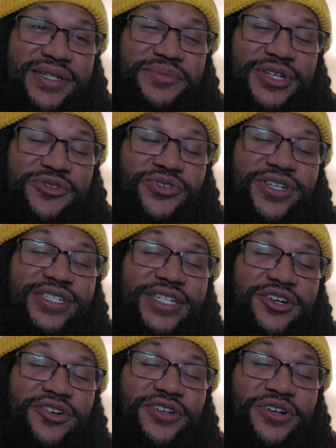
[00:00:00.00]
going to be Chris
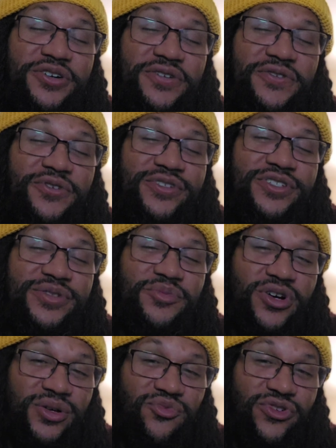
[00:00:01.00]
Jericho versus
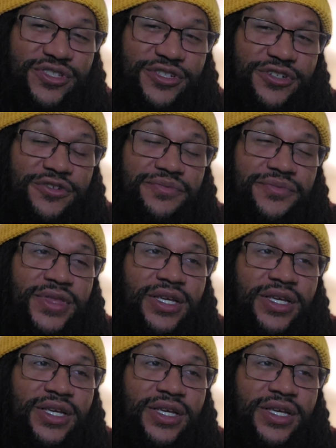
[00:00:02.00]
Mark Briscoe.